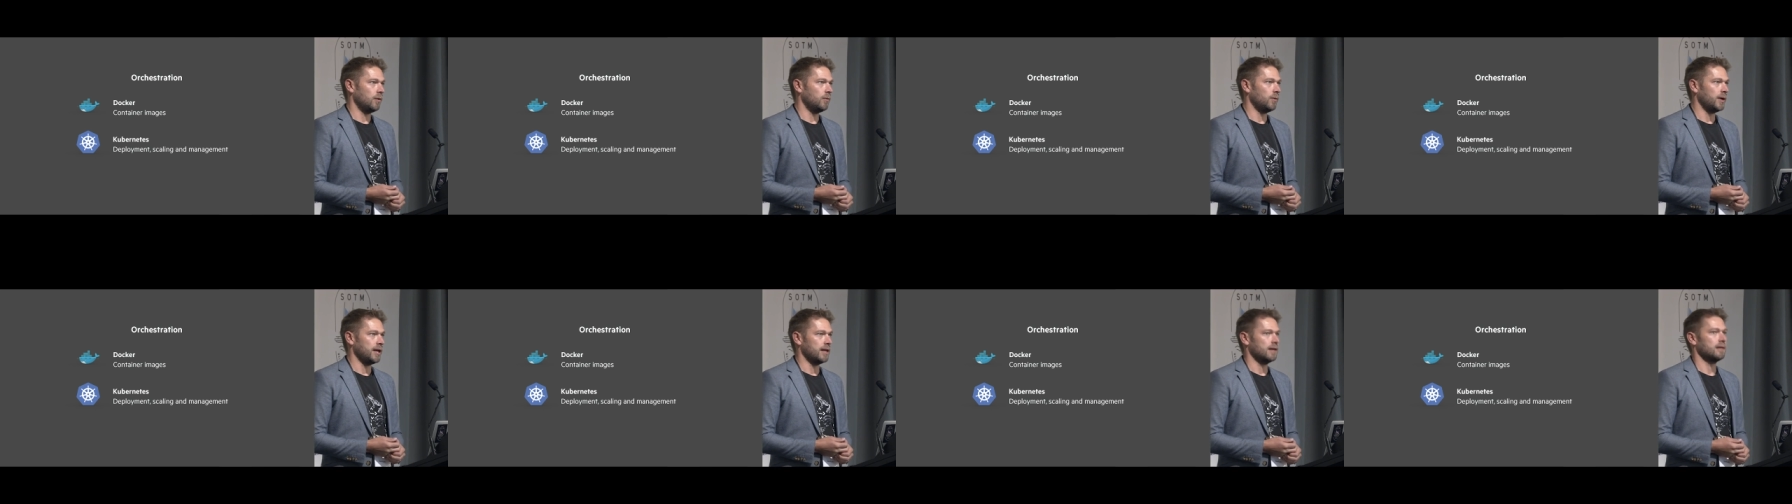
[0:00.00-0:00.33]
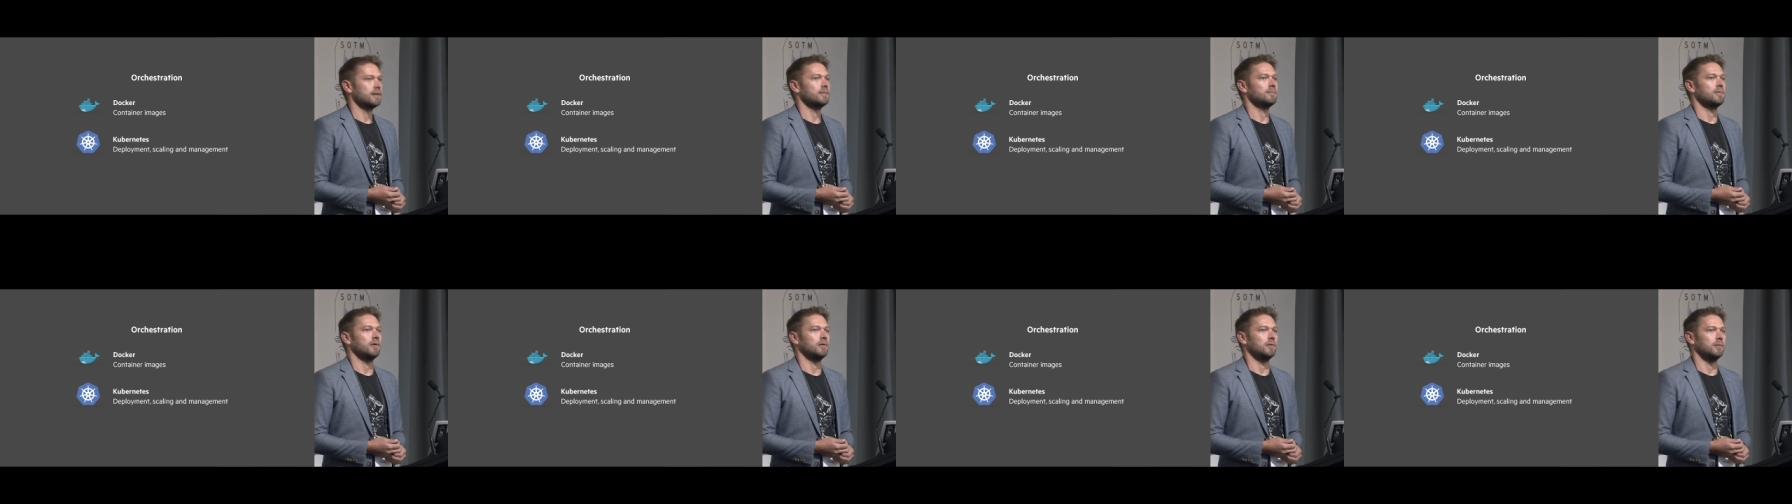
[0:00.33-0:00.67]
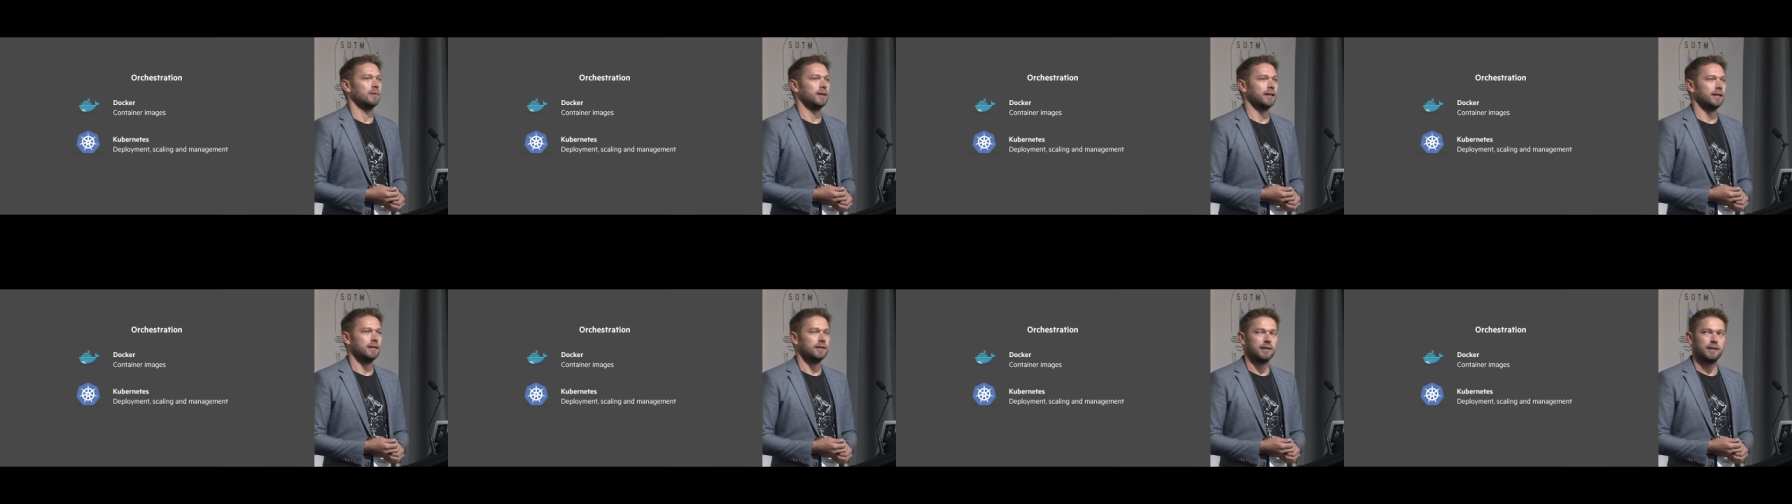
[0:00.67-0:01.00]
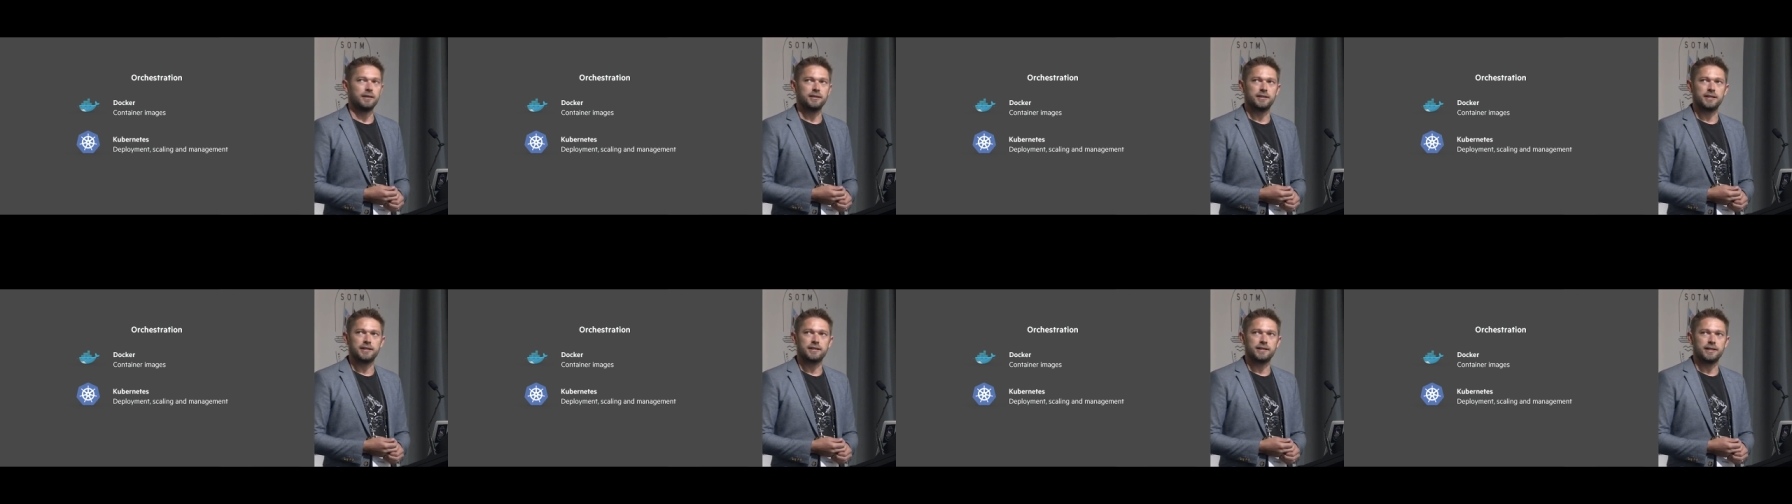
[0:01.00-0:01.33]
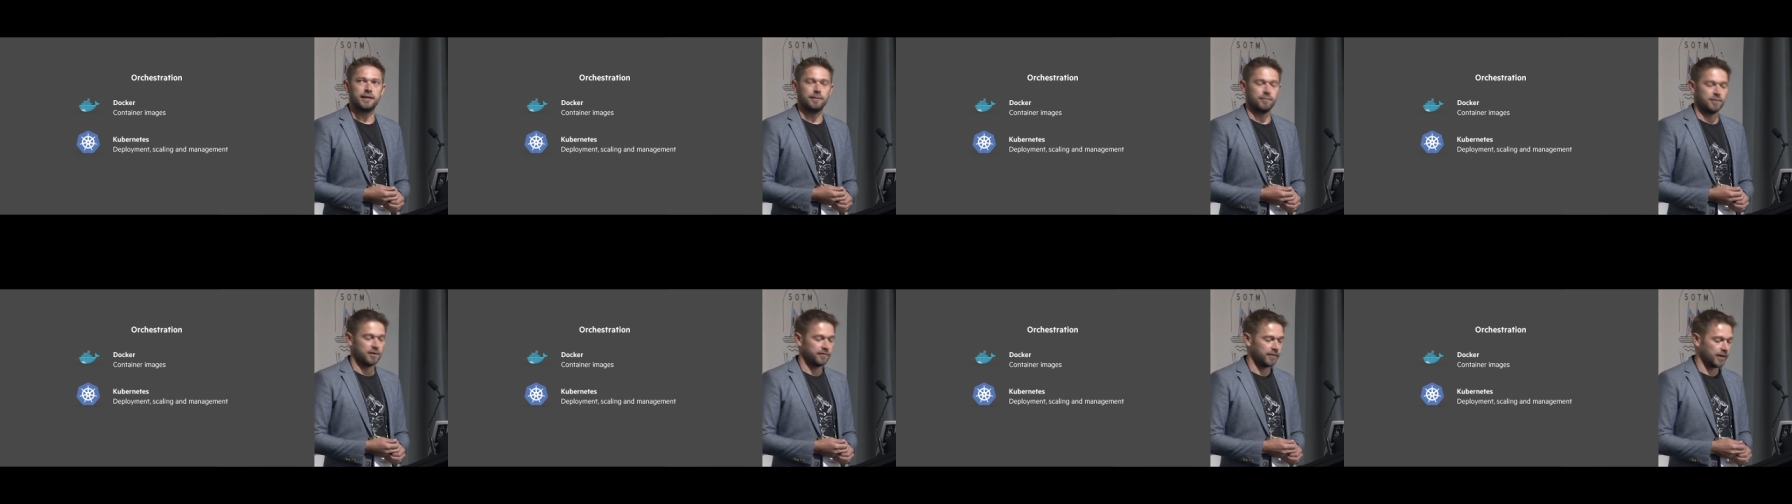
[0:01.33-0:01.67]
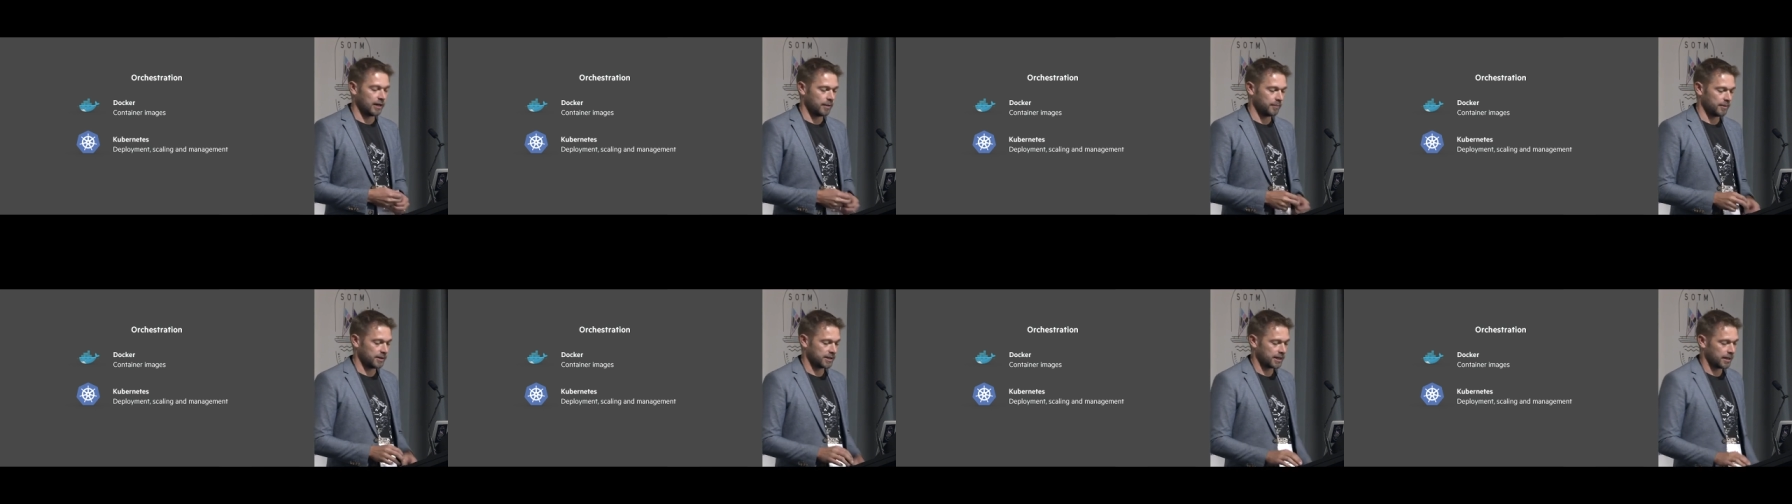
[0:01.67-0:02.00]
a week probably in just um,
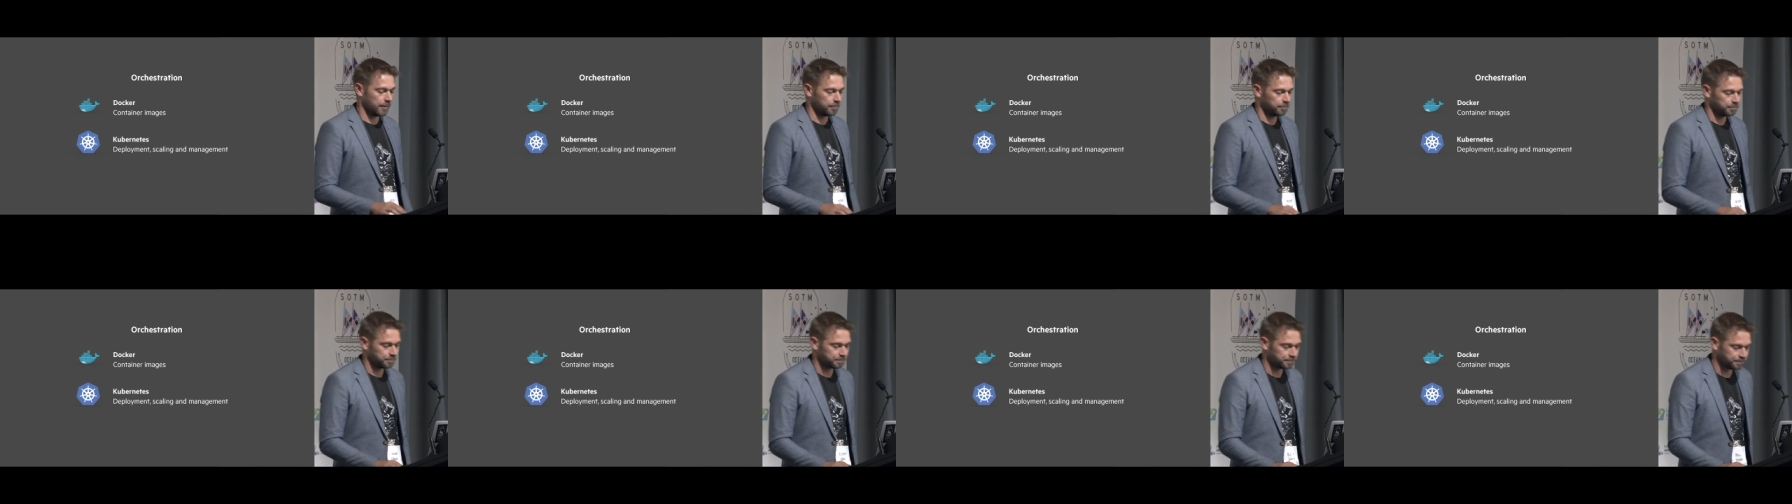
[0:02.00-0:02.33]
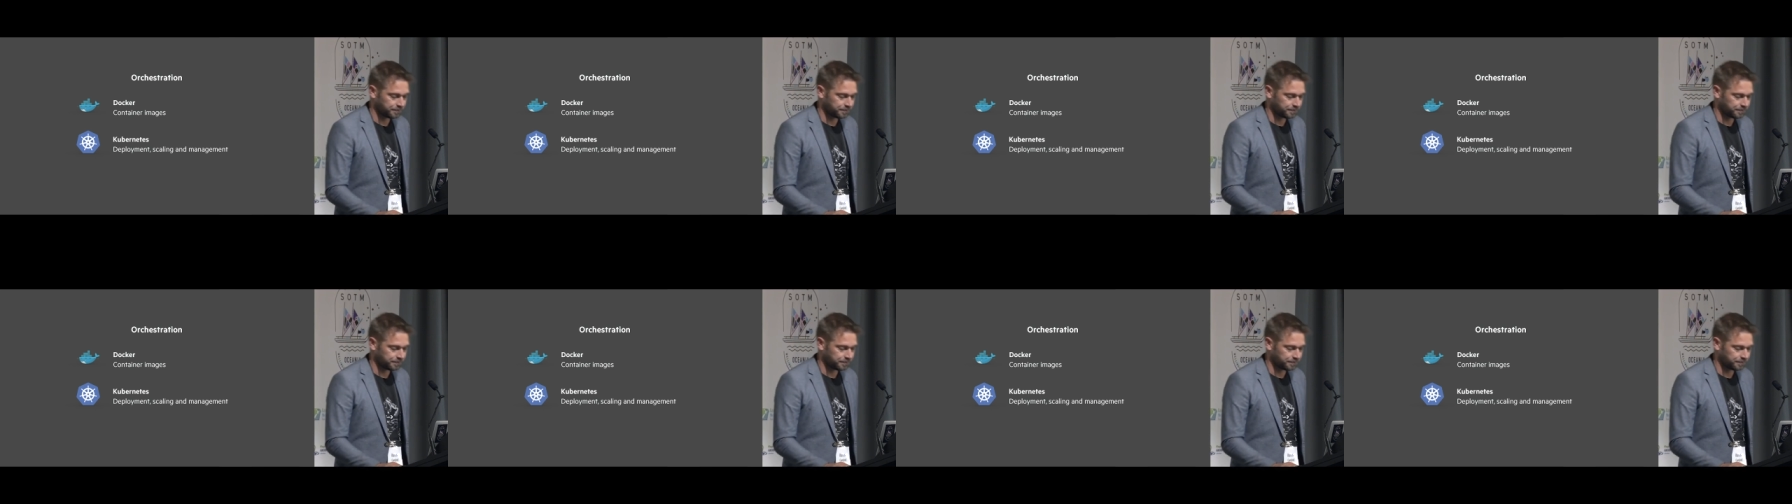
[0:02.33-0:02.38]
development time